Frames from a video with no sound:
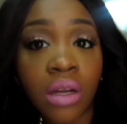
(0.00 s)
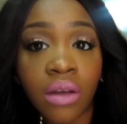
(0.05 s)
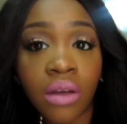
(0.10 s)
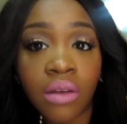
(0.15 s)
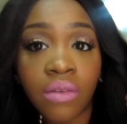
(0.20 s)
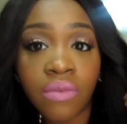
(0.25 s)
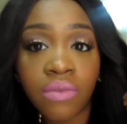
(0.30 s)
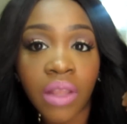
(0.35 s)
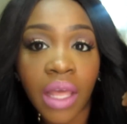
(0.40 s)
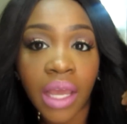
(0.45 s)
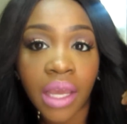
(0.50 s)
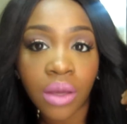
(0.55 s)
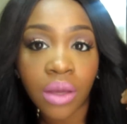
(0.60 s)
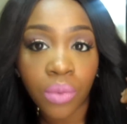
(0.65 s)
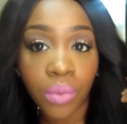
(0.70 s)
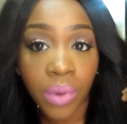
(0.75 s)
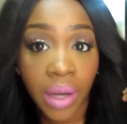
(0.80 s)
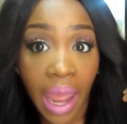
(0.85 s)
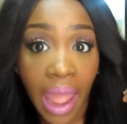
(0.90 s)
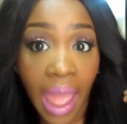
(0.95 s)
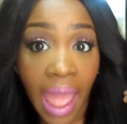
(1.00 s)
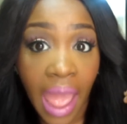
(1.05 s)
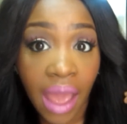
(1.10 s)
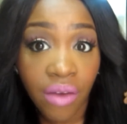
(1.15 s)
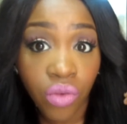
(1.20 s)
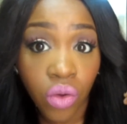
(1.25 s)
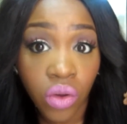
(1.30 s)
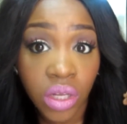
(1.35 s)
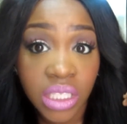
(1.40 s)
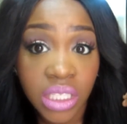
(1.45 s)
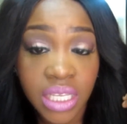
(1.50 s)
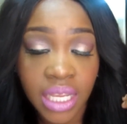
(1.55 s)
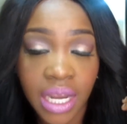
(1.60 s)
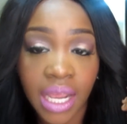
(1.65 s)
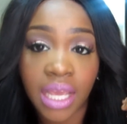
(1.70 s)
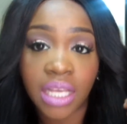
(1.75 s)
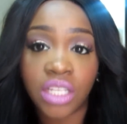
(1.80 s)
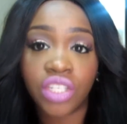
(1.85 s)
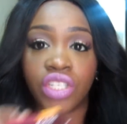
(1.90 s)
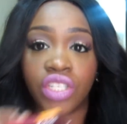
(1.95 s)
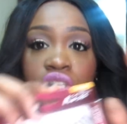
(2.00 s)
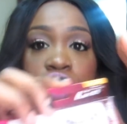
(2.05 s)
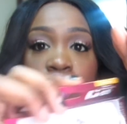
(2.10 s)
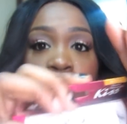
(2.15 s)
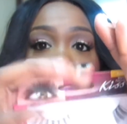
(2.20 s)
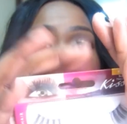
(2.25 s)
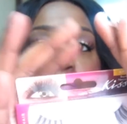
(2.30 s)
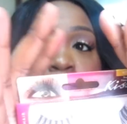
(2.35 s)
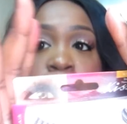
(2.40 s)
of like what I have on today, just a little